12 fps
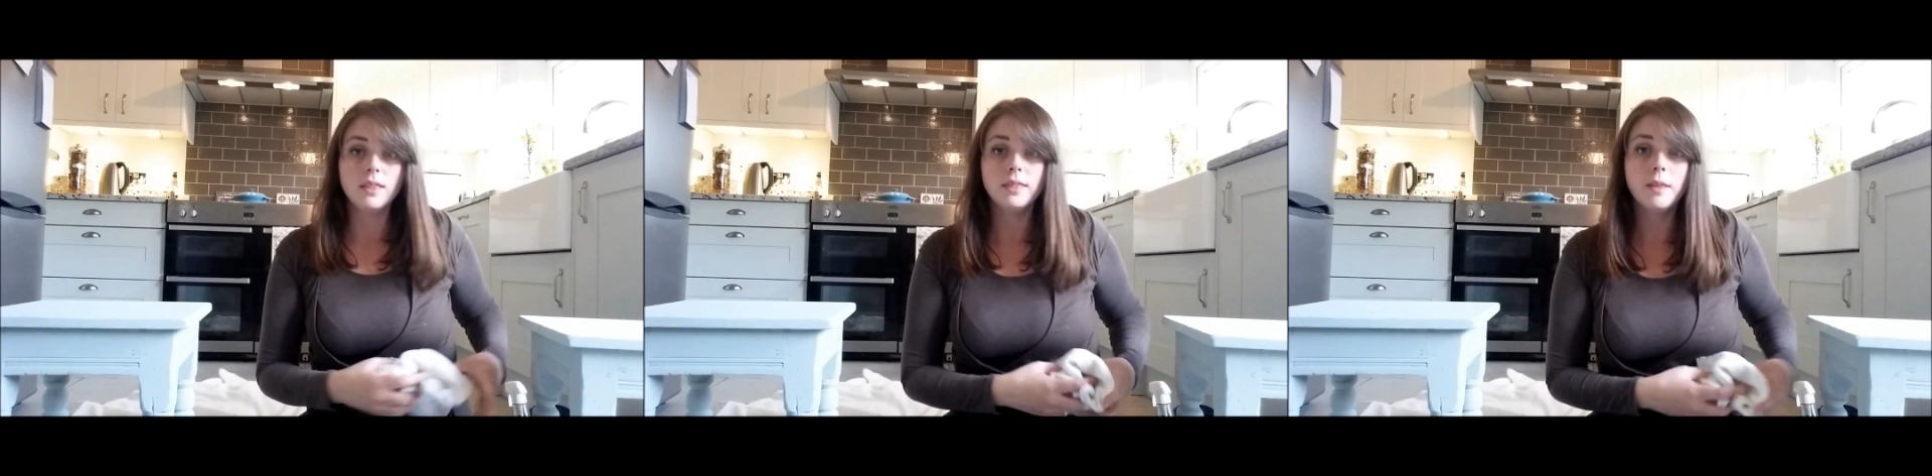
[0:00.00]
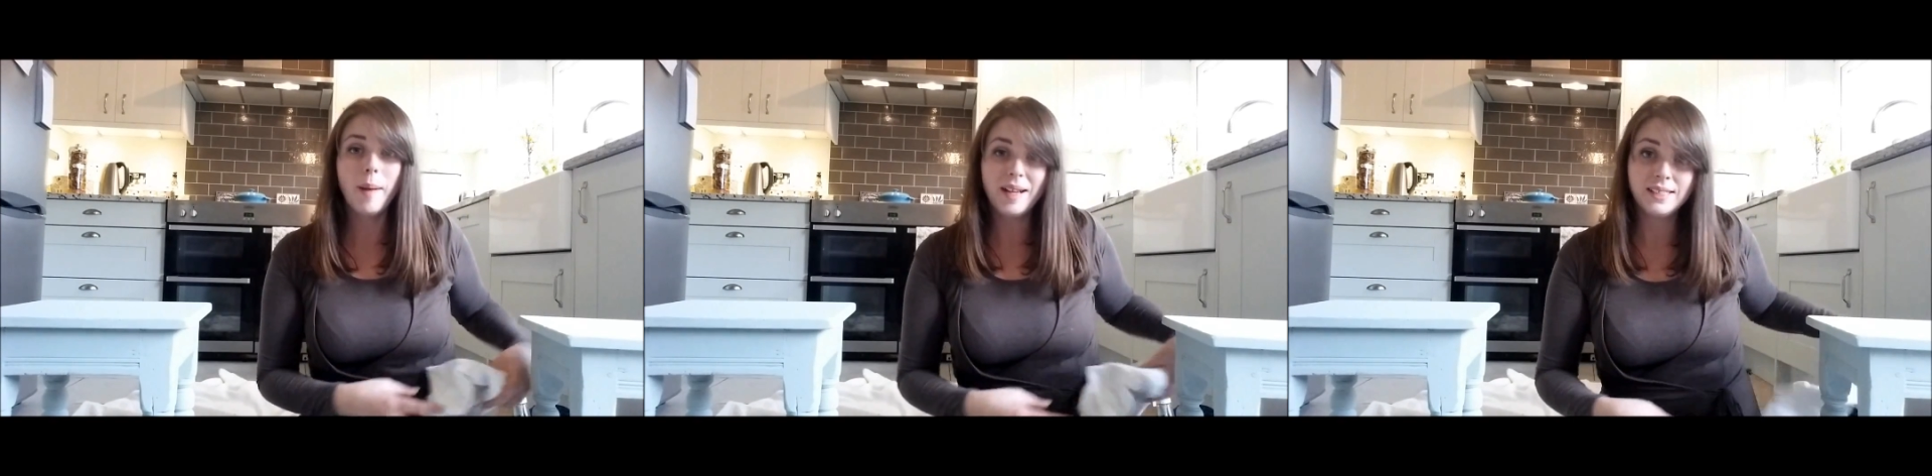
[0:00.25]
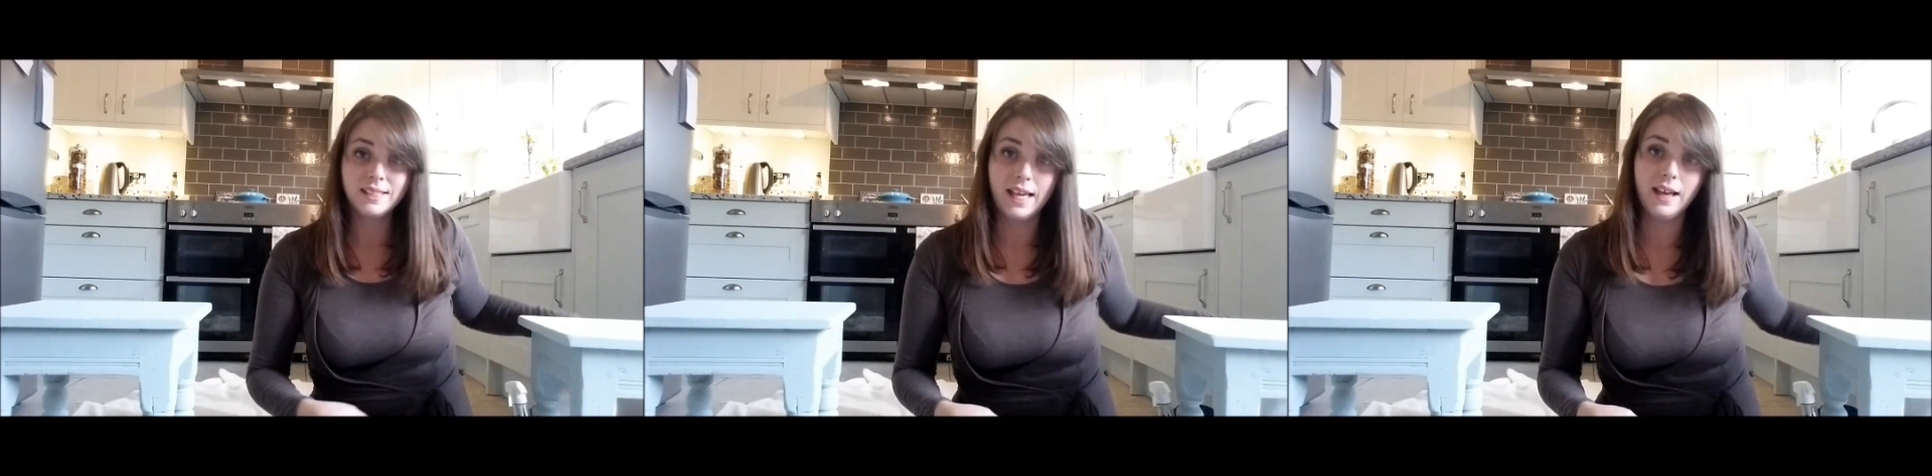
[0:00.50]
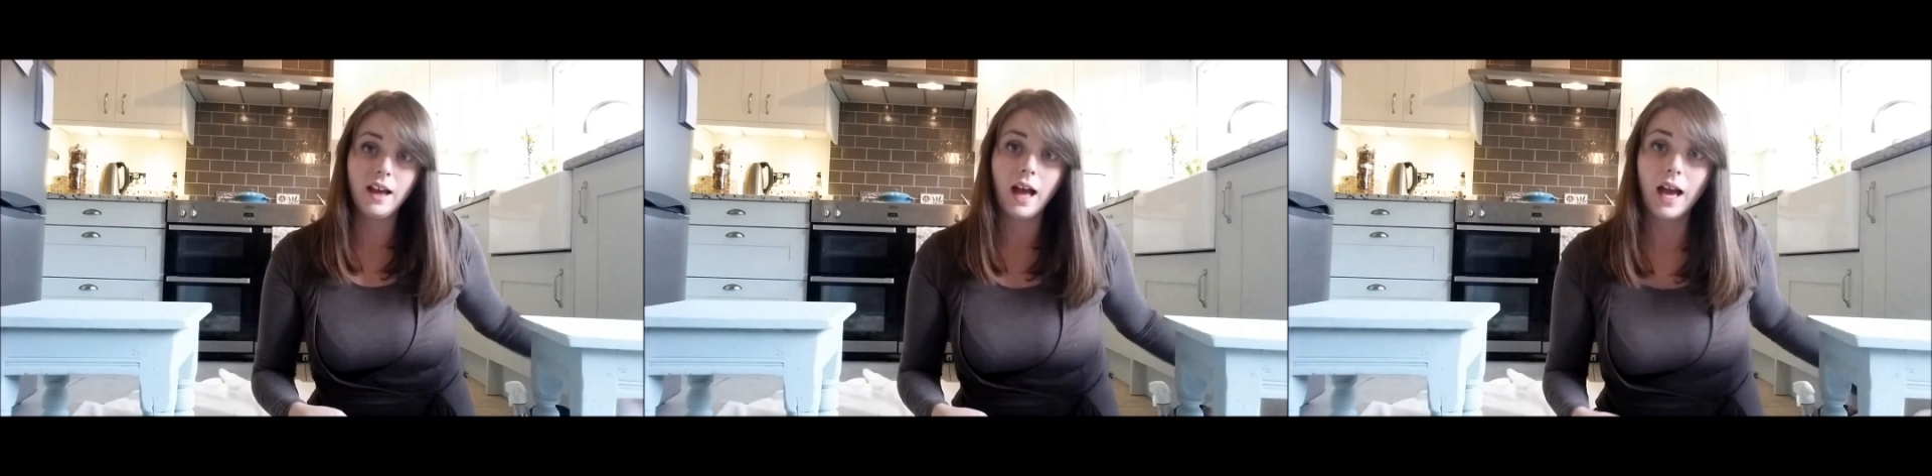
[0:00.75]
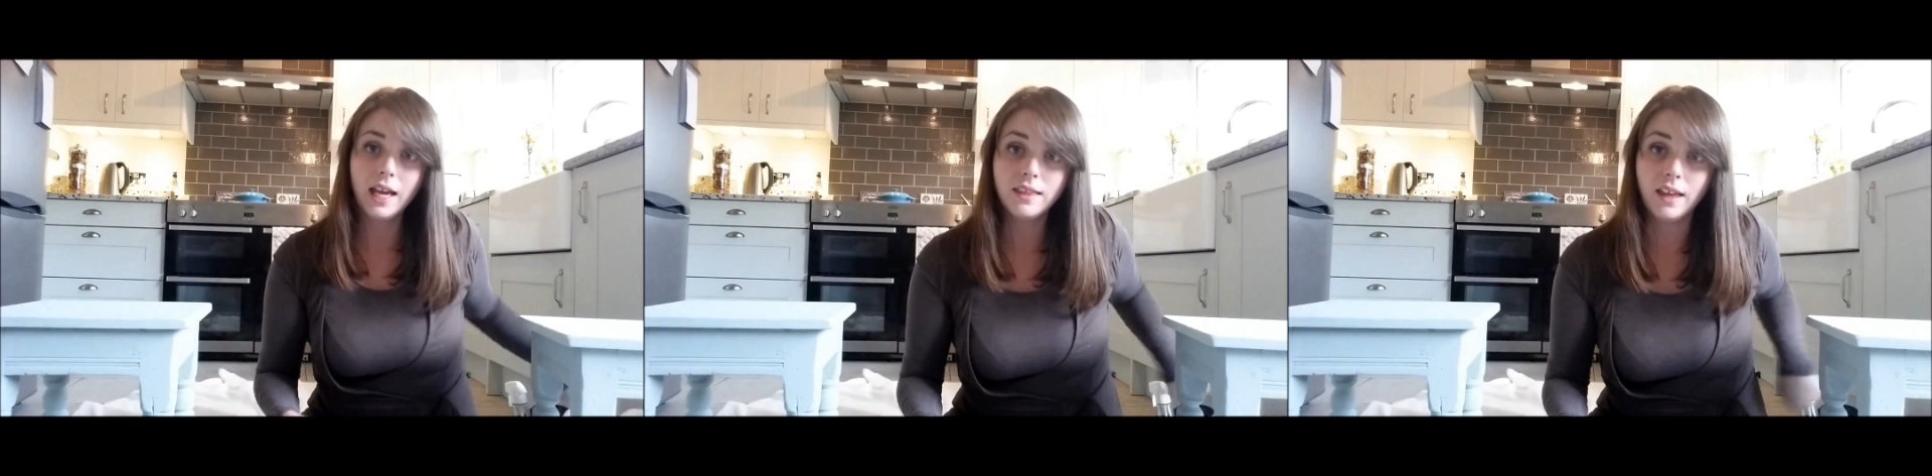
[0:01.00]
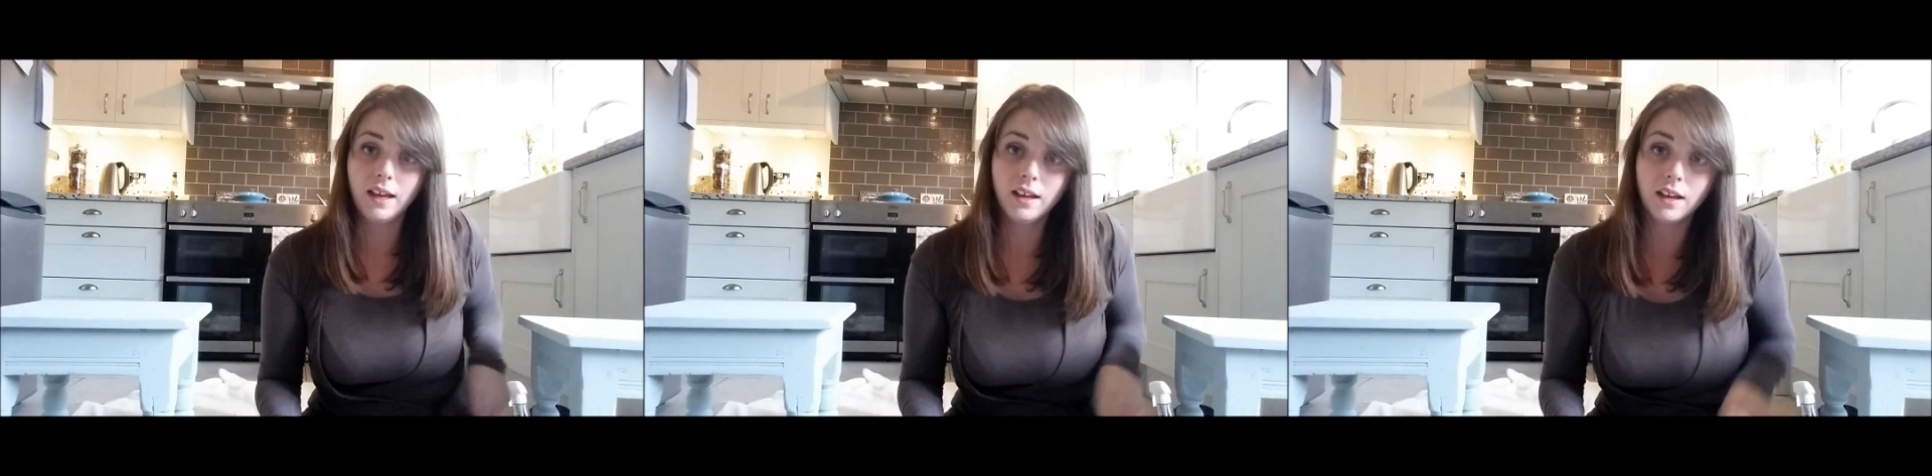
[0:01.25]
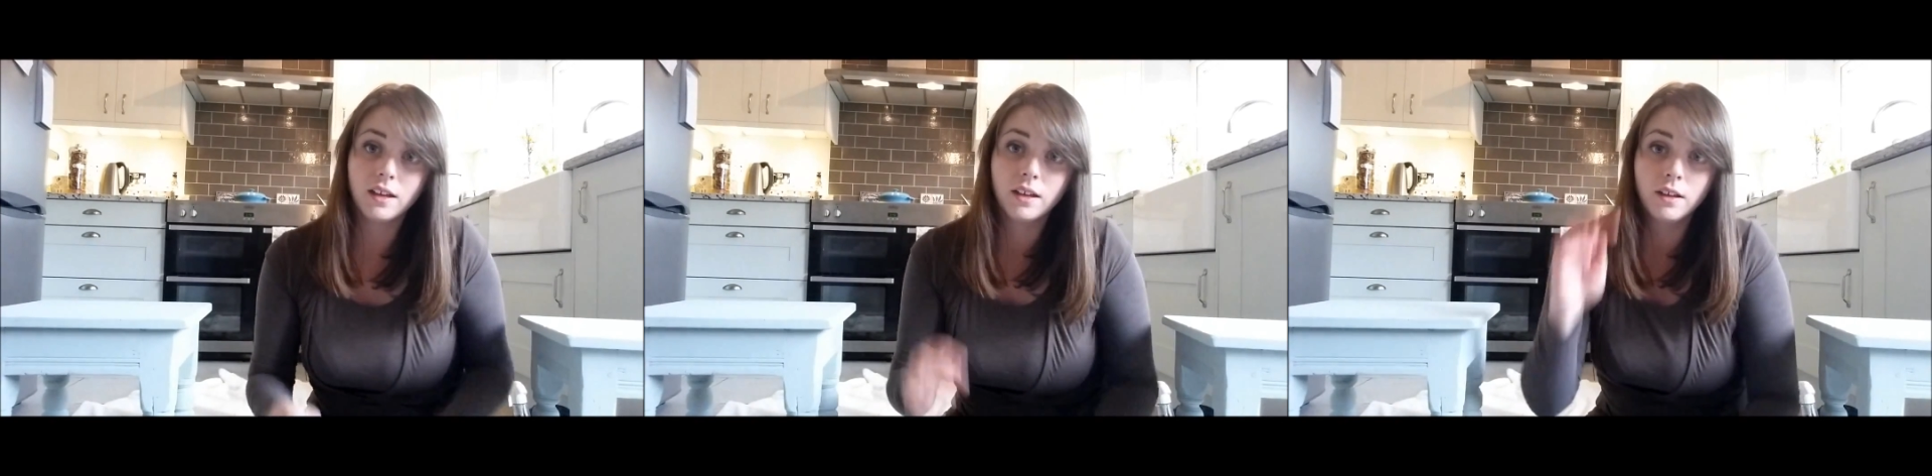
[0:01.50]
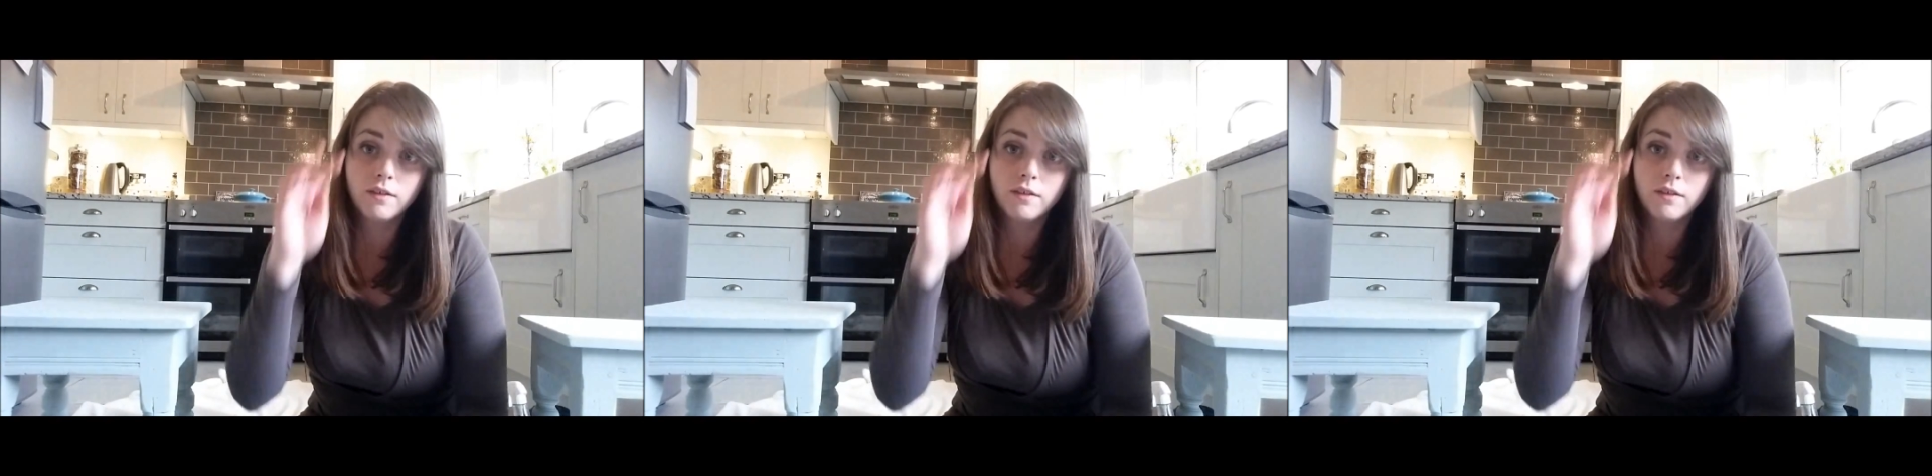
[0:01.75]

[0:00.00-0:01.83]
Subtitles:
The best thing, I think,